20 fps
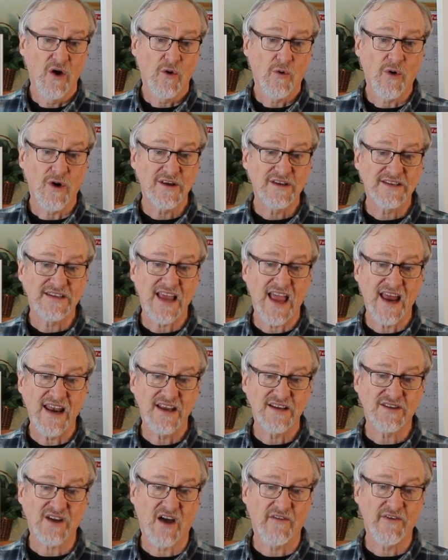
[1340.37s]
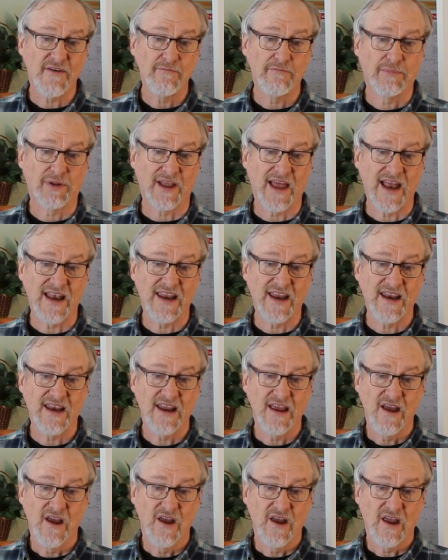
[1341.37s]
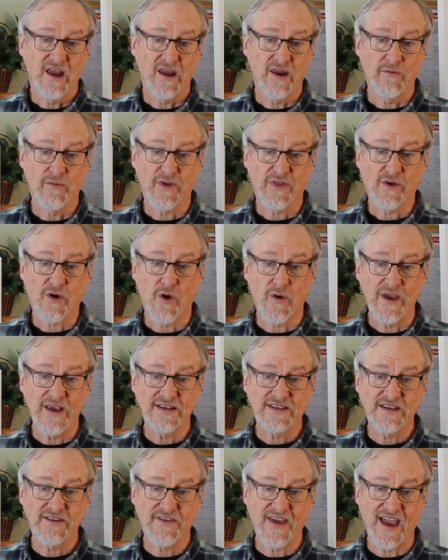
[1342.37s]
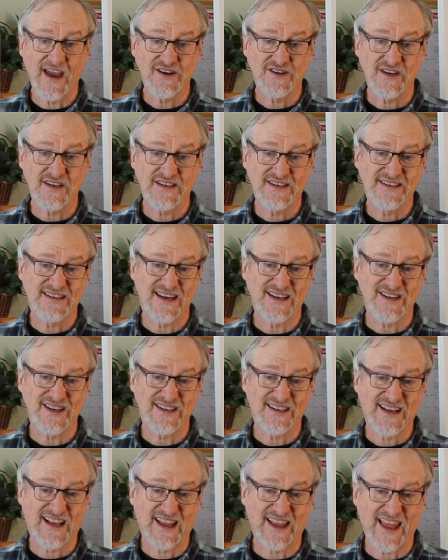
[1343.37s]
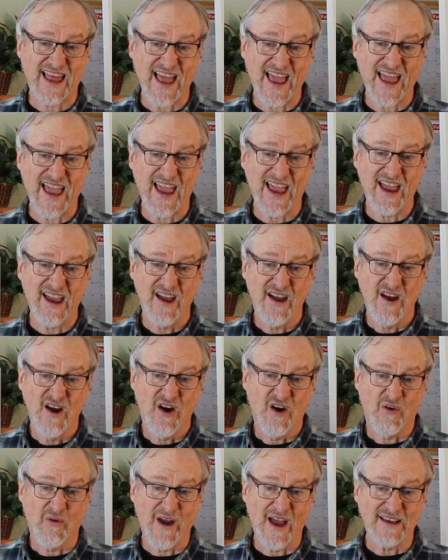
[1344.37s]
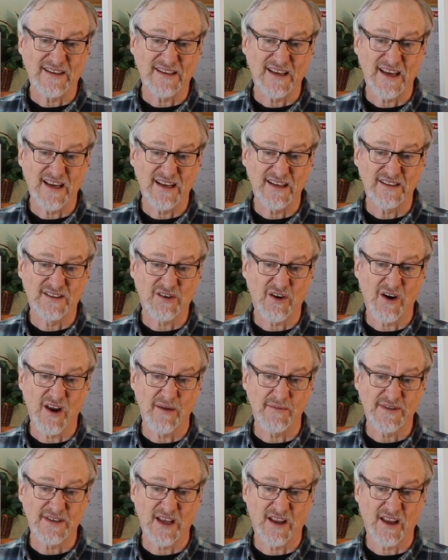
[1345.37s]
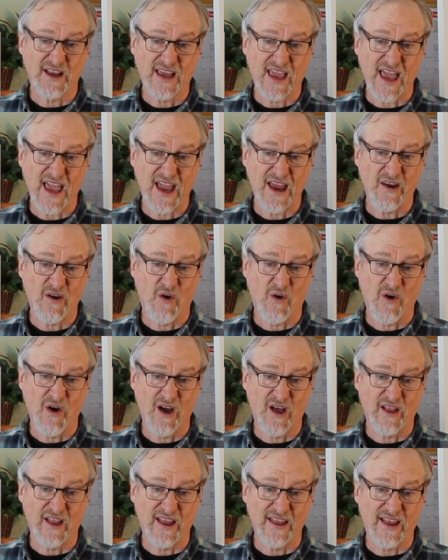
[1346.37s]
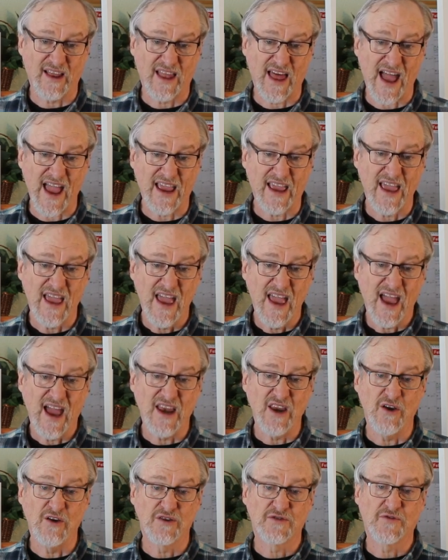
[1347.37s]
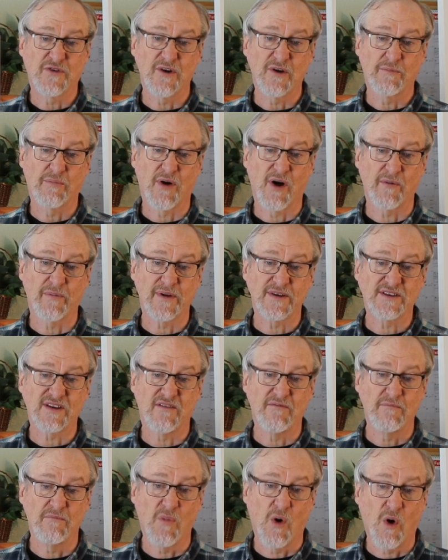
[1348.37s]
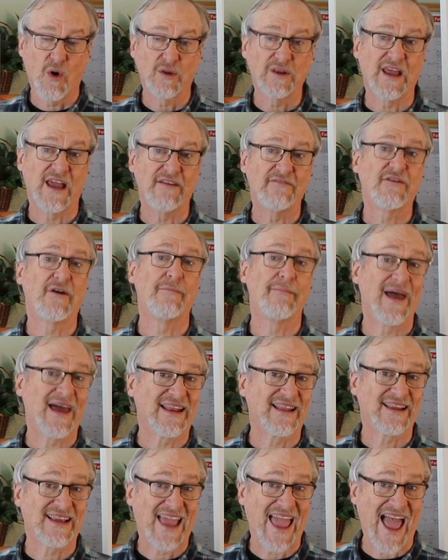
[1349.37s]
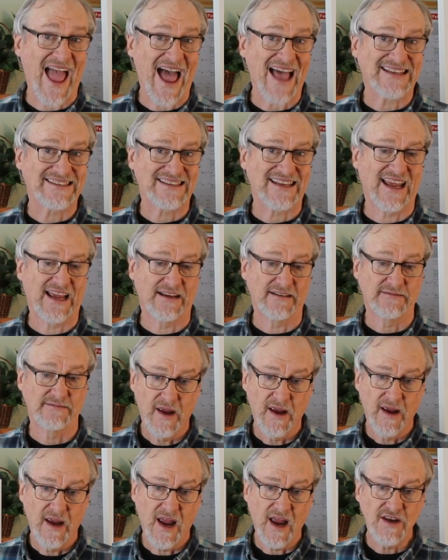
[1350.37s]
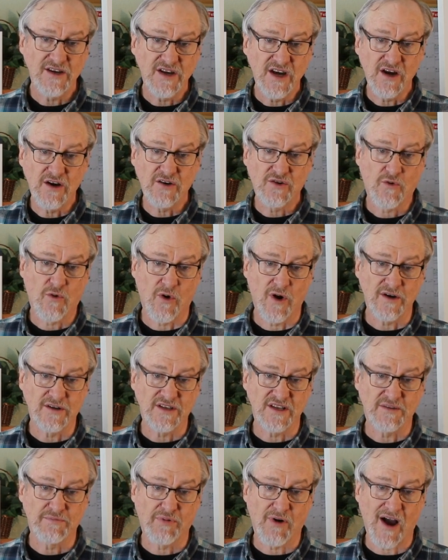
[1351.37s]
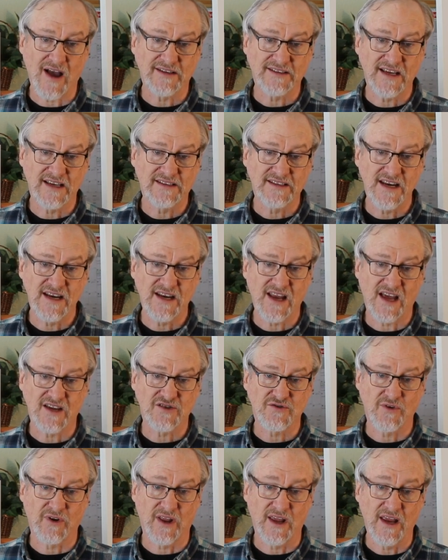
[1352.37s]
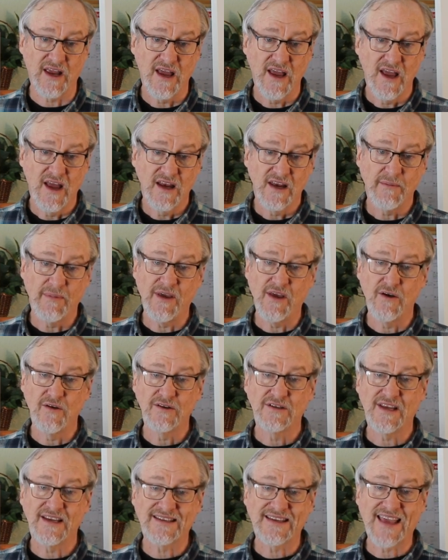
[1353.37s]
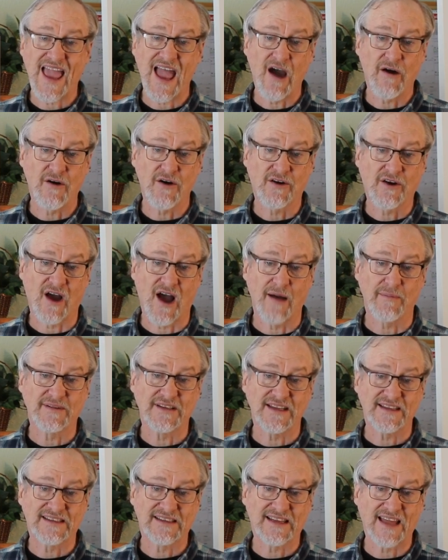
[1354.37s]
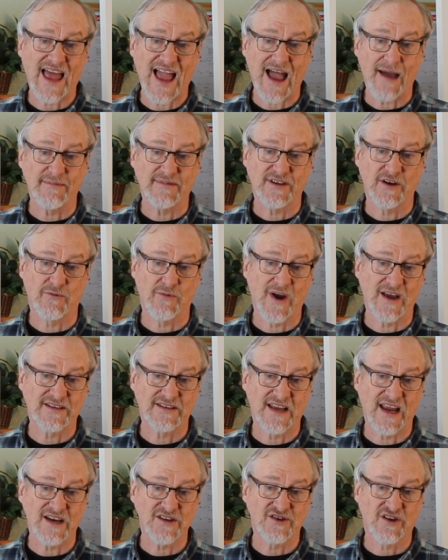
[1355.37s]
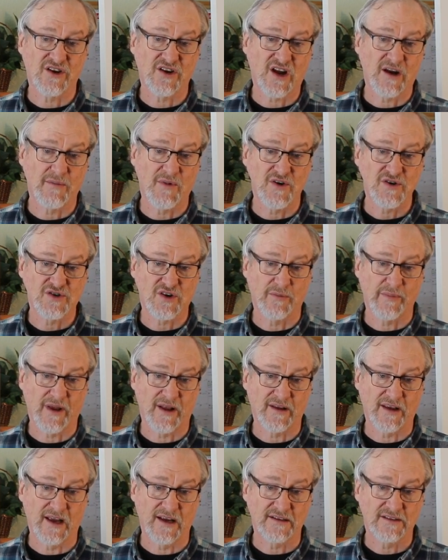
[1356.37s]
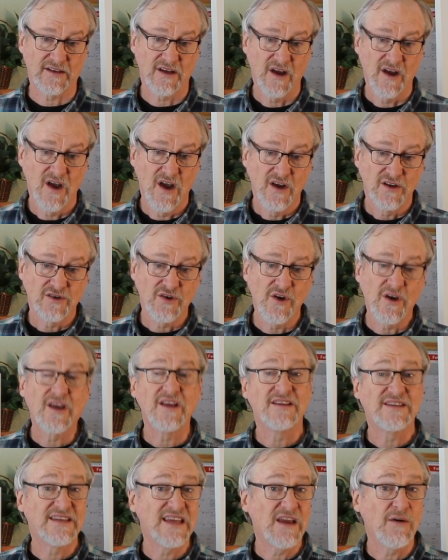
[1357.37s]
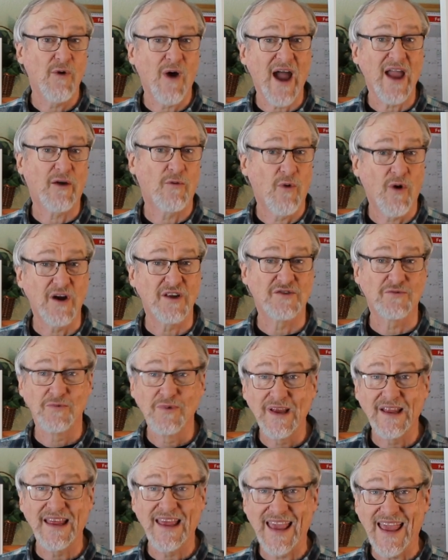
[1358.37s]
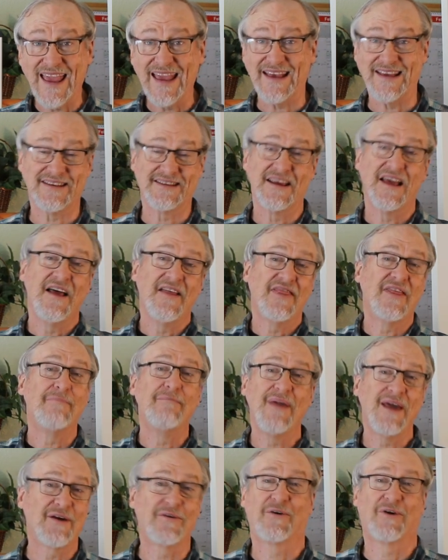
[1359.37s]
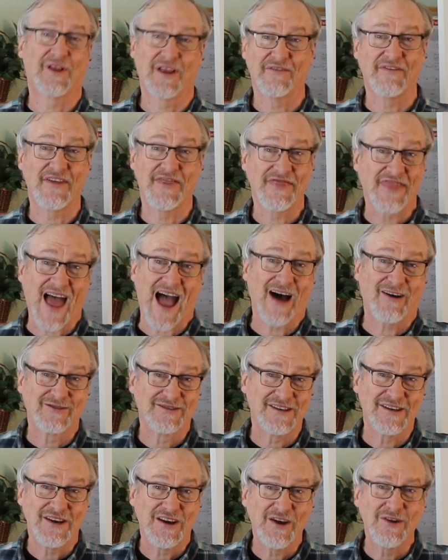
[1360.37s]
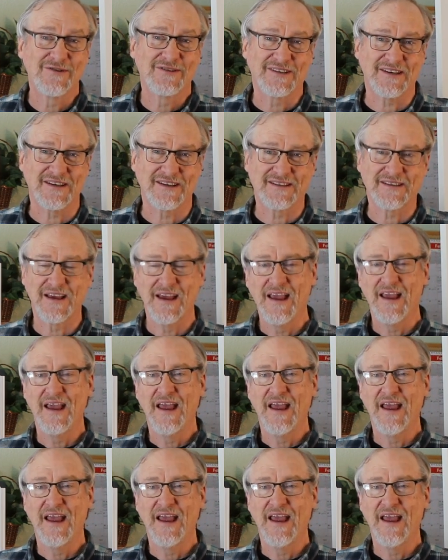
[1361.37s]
Quartz sand is often blended in with cohesive agents such as clay, resin, sodium silicate, oil, and the like, and used for the purpose of molding for metal casting. Engineered quartz is processed industrially to be used as countertops and slabs in residential and commercial buildings. So you can see why quartz really is the mineral of a thousand uses.